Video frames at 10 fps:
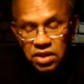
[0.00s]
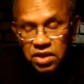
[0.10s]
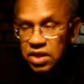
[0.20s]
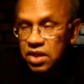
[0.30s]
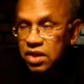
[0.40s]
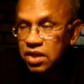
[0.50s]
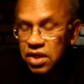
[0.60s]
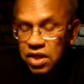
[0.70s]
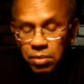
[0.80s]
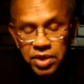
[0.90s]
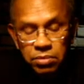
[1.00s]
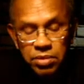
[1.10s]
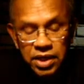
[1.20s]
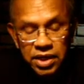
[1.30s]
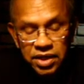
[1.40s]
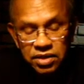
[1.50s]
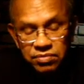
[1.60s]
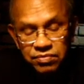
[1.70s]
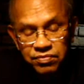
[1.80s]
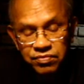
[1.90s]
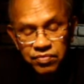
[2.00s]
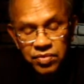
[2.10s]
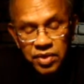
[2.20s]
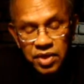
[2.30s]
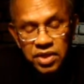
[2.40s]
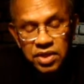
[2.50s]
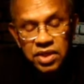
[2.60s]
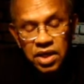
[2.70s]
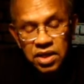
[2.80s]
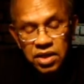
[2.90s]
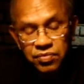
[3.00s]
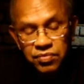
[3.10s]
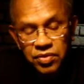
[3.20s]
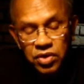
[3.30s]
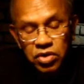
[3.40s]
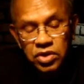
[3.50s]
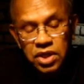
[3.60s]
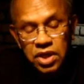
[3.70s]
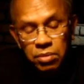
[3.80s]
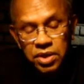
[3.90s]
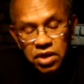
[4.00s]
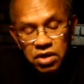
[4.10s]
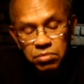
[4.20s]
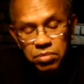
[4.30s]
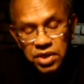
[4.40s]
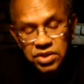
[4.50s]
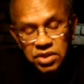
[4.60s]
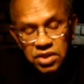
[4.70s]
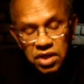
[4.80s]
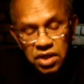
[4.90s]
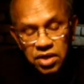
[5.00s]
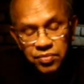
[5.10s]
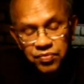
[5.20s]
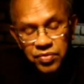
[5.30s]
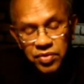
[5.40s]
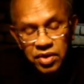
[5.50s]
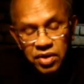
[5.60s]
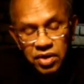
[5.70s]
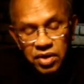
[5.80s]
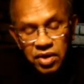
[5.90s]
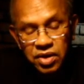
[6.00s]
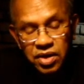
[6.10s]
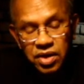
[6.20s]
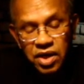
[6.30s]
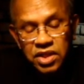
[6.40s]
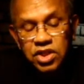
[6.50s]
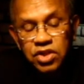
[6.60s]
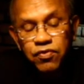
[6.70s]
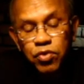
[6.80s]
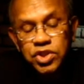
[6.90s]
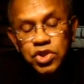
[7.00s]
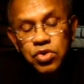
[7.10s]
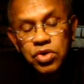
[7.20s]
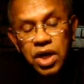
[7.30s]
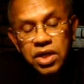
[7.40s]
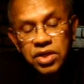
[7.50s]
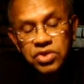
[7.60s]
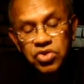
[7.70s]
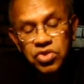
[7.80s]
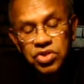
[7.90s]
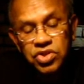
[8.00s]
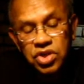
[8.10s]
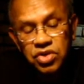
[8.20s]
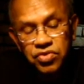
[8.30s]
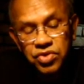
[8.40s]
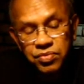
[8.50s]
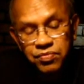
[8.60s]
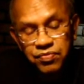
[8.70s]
in the Capitol building in Dhaka, or the Capitol complex in Dhaka, has influenced good architecture in this country.